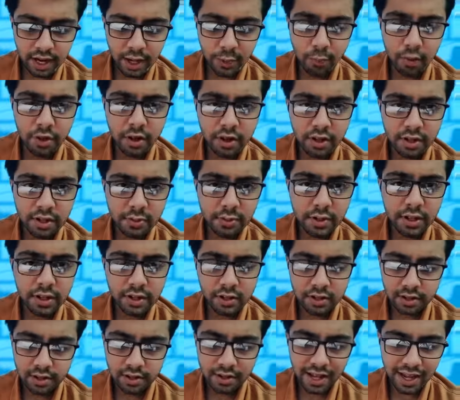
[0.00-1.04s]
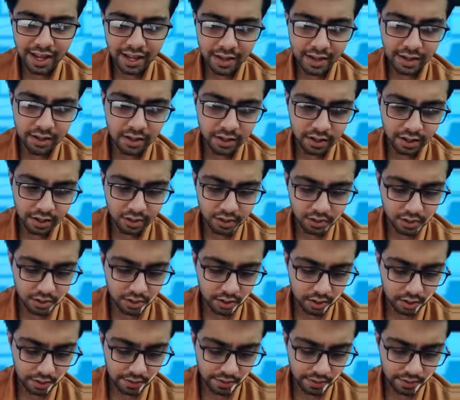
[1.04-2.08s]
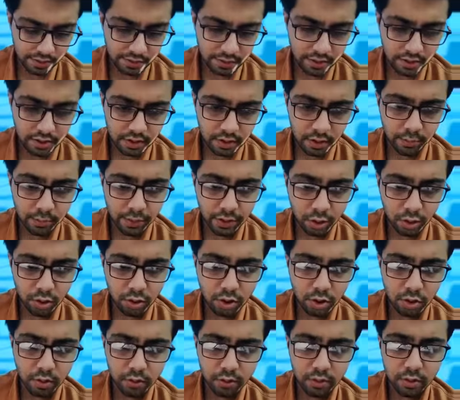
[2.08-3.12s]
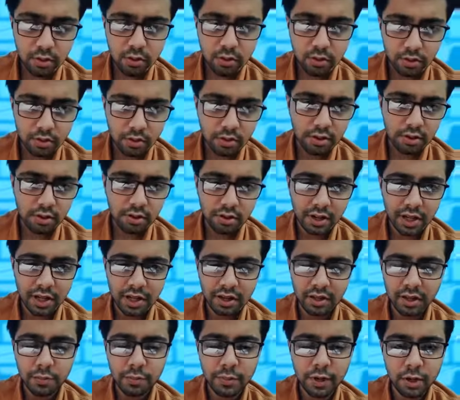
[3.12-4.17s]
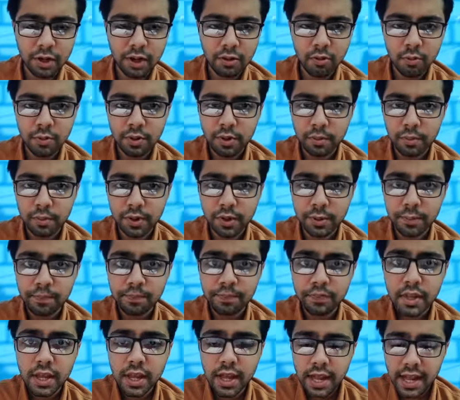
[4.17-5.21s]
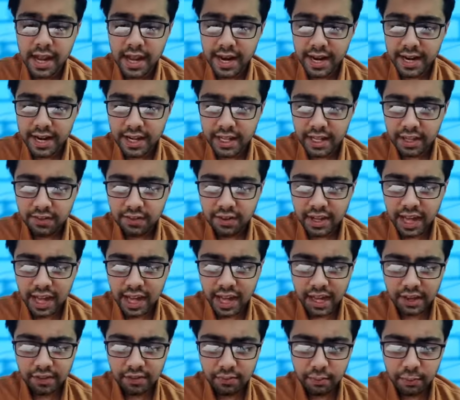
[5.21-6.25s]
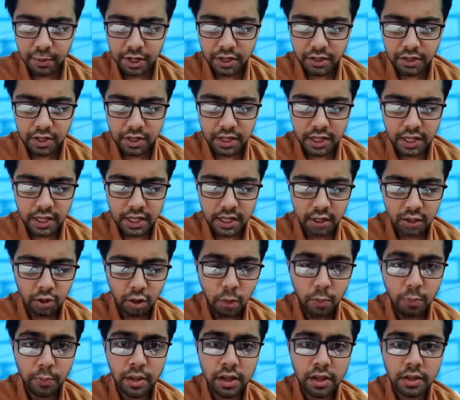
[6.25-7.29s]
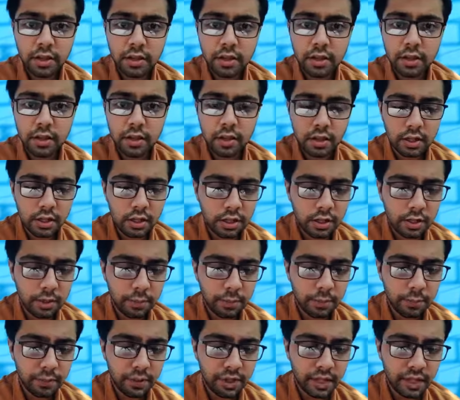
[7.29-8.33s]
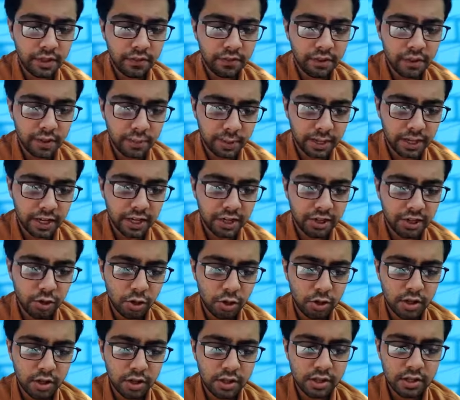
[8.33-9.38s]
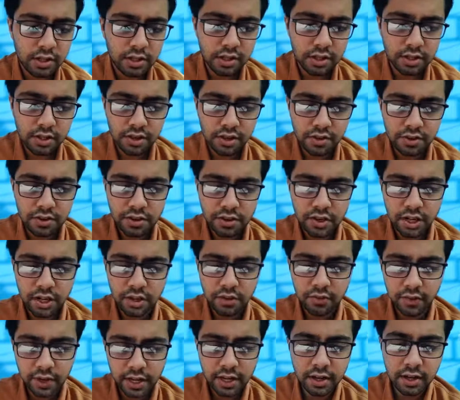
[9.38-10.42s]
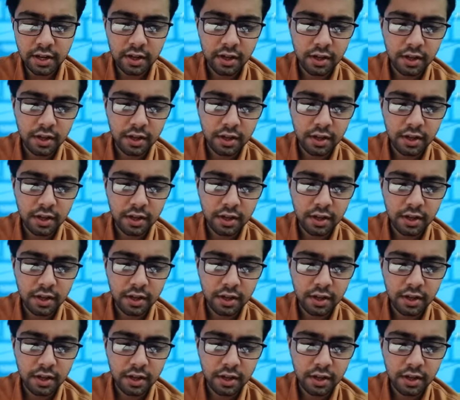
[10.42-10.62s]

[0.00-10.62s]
hyponatremia risk is higher in case compared to carbamazepine. Next we have persistent complex behaviorment disorder is considered when